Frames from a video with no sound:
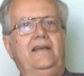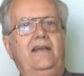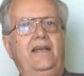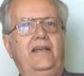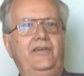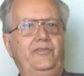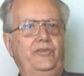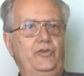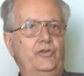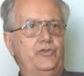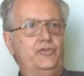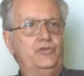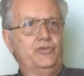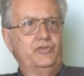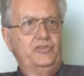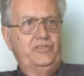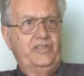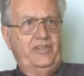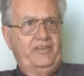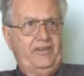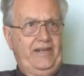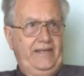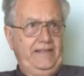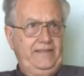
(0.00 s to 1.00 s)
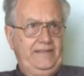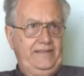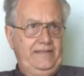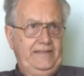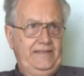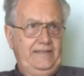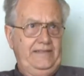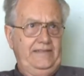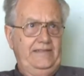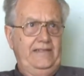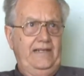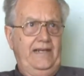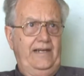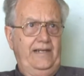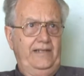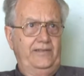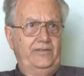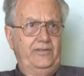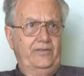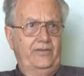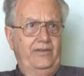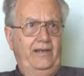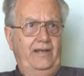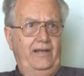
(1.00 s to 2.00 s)
If you choose the right
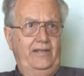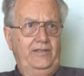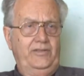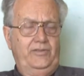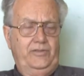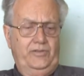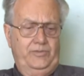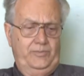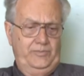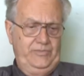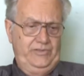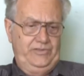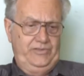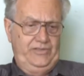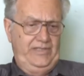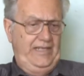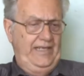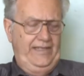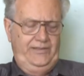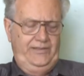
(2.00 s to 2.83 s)
atoms,